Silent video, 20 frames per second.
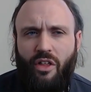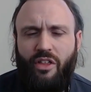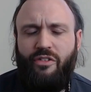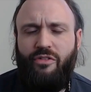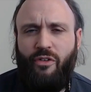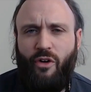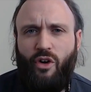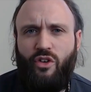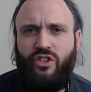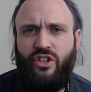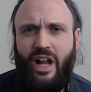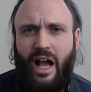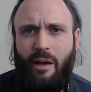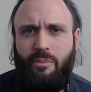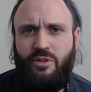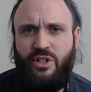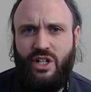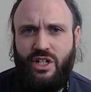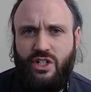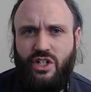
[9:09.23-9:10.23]
No, the first
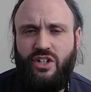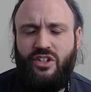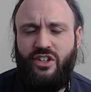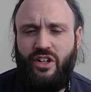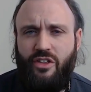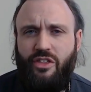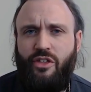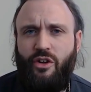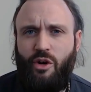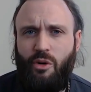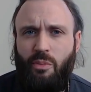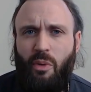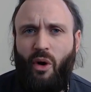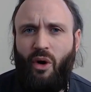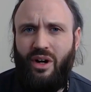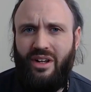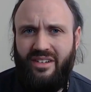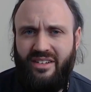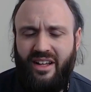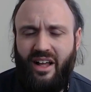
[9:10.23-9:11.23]
option, just a third
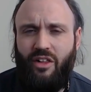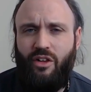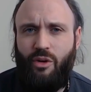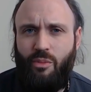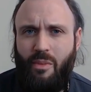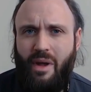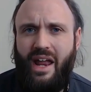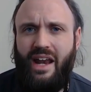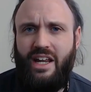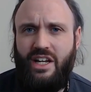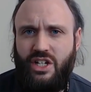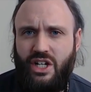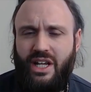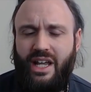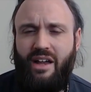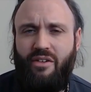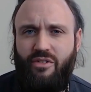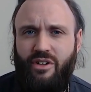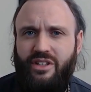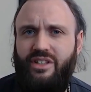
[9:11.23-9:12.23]
party seller
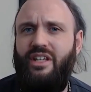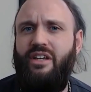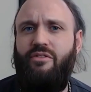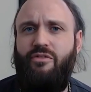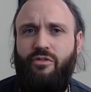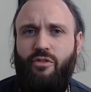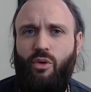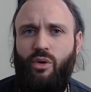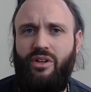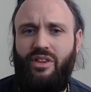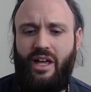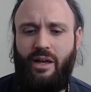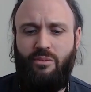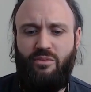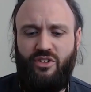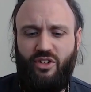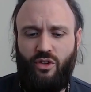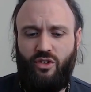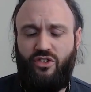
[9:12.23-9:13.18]
managing everything for them.